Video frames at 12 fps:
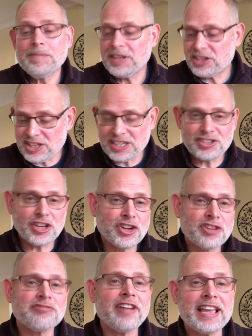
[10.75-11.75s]
She's a
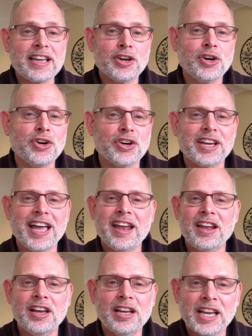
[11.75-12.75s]
great cook
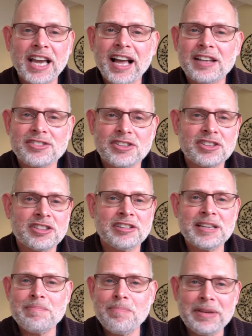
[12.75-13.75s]
and her custard
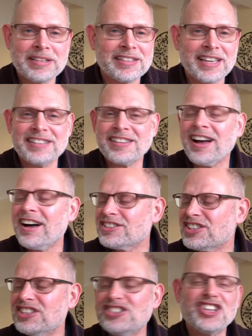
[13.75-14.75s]
cream biscuits are
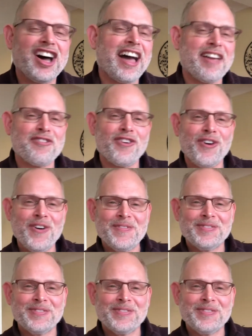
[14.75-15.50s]
to die for.